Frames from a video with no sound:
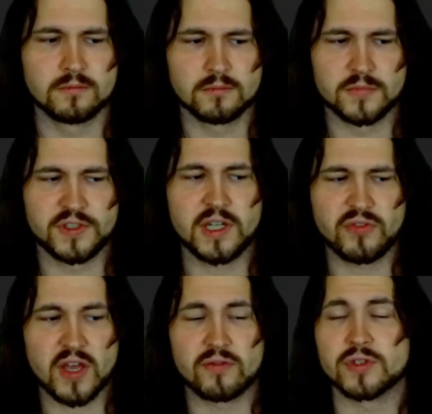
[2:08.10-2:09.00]

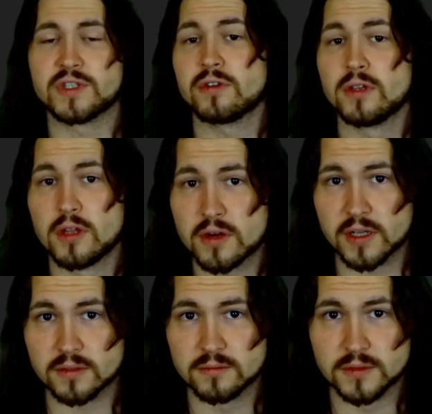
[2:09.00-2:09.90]
Self-adversarial learning
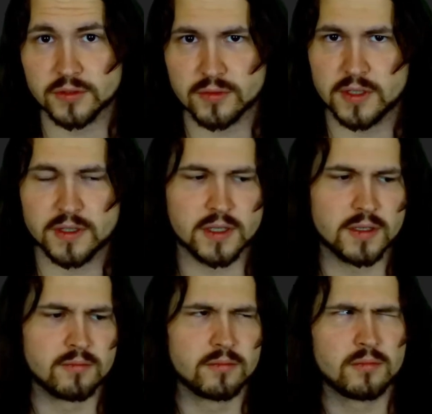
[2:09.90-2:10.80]
is really the
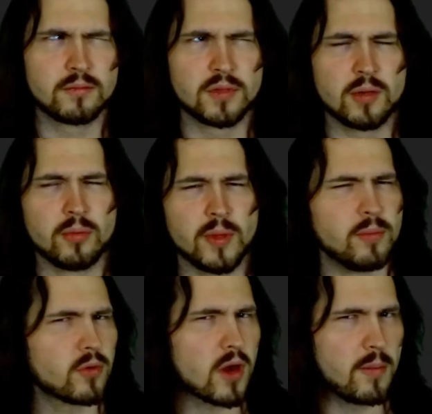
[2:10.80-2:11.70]
probably
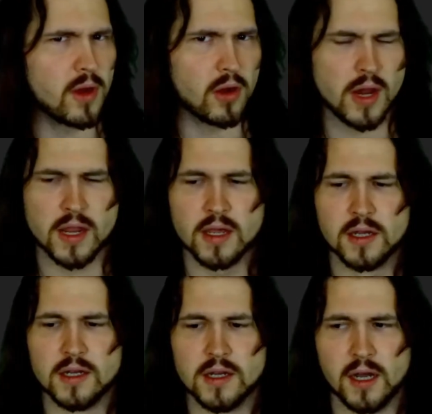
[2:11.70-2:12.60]
primary
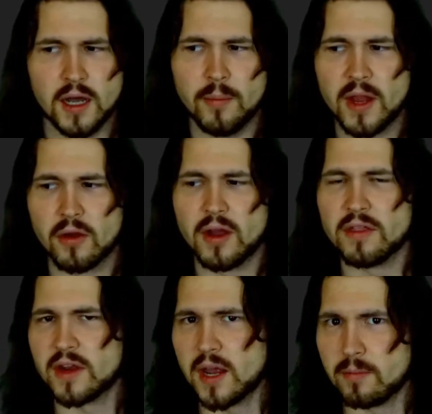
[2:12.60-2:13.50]
area
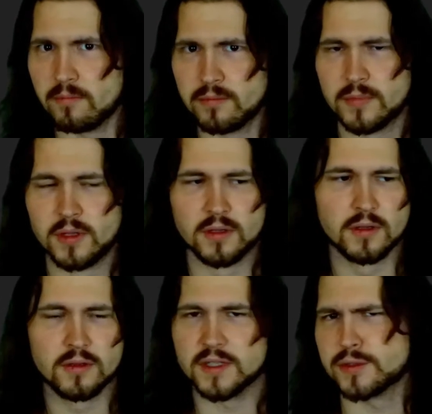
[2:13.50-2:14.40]
that
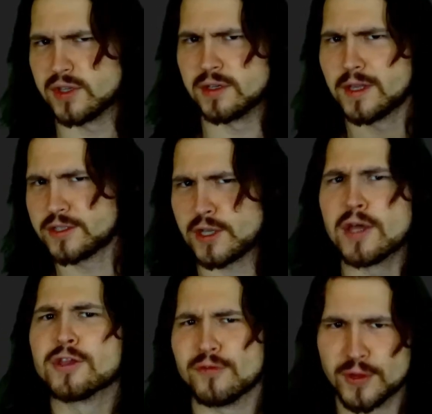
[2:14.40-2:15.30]
that's the
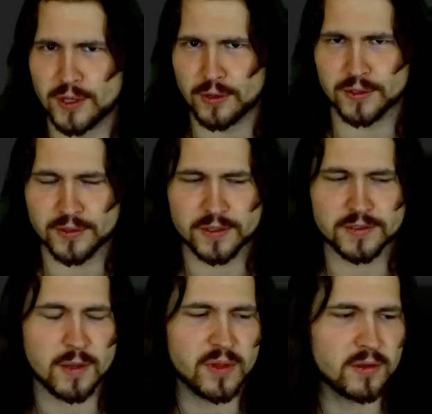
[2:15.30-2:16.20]
other video that's
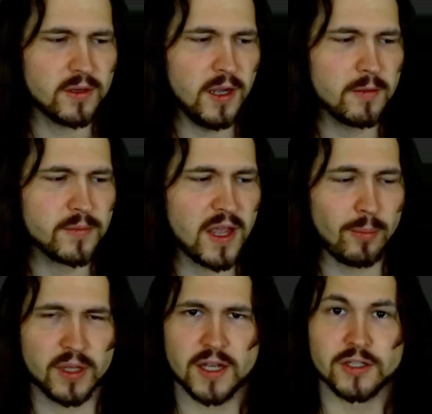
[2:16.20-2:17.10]
coming. The
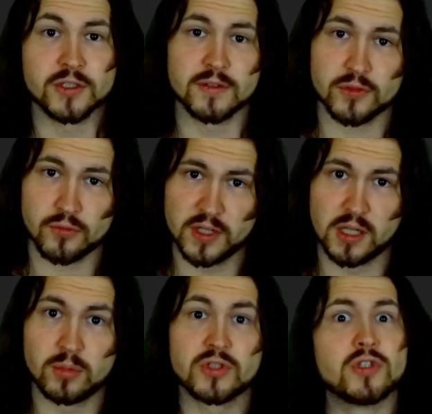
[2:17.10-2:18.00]
applications of surreal
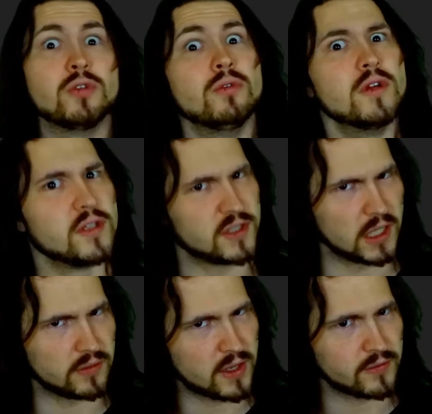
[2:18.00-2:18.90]
numbers to
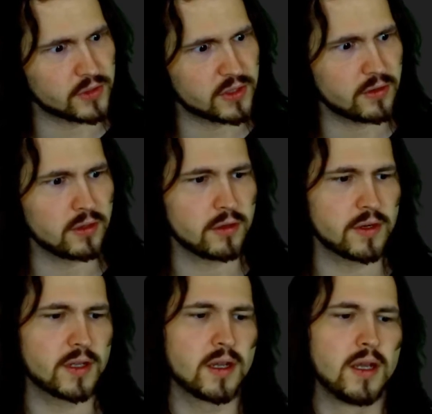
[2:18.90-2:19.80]
self-adversarial learning.